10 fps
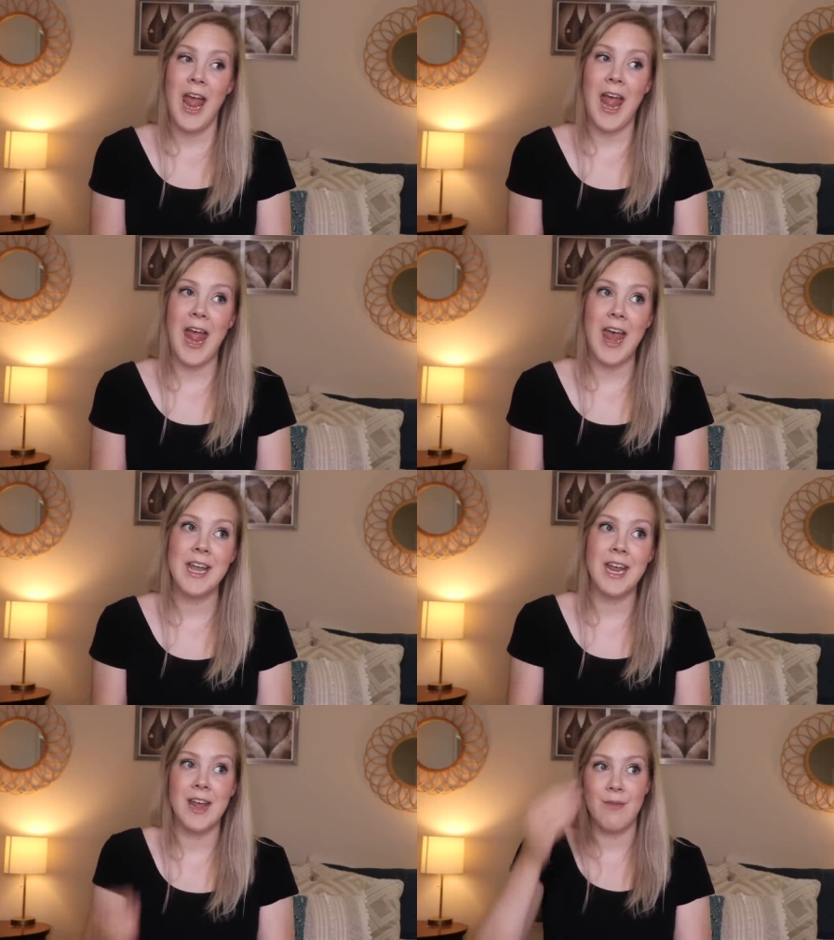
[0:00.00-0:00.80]

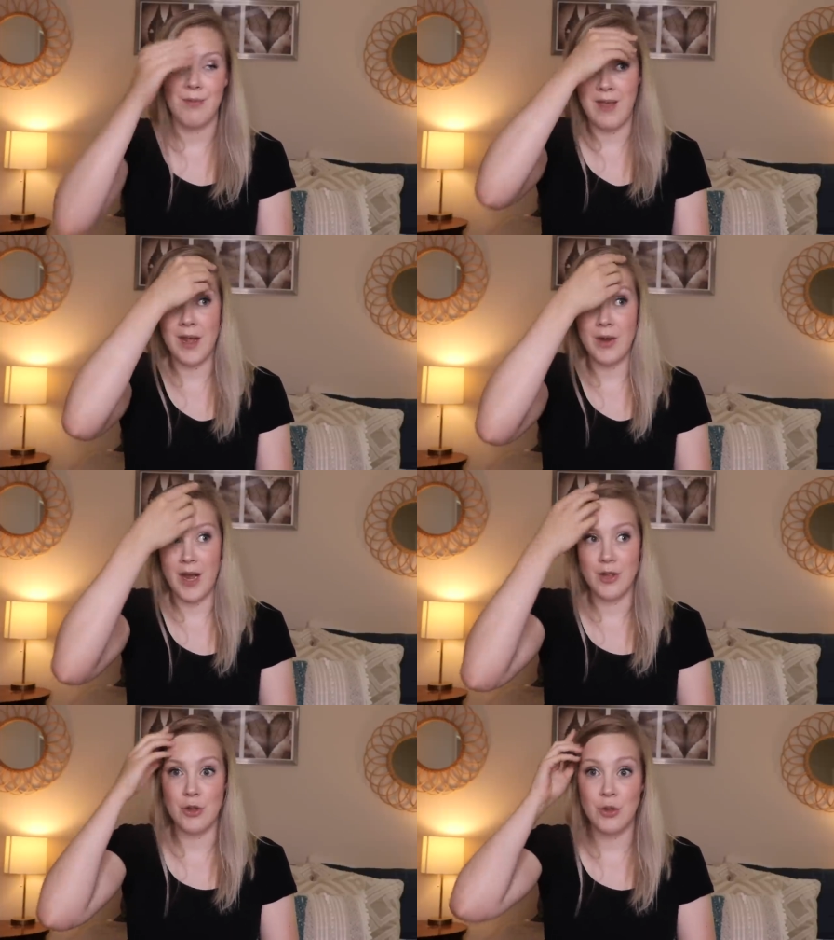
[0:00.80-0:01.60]
And if they are
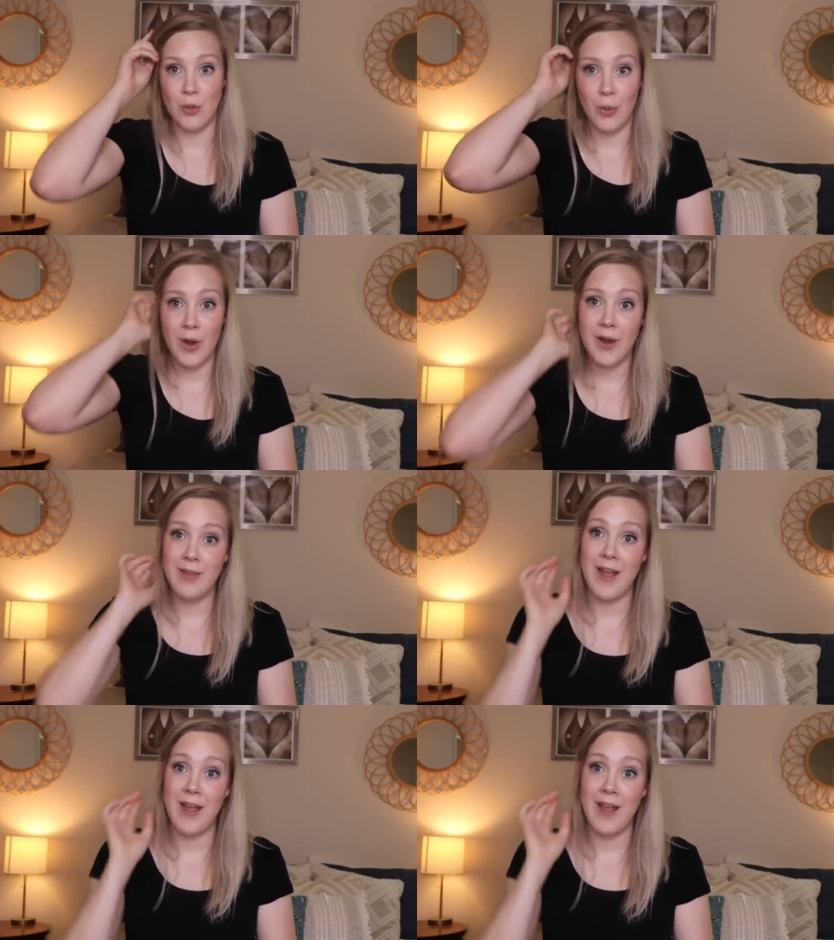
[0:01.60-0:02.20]
unsure,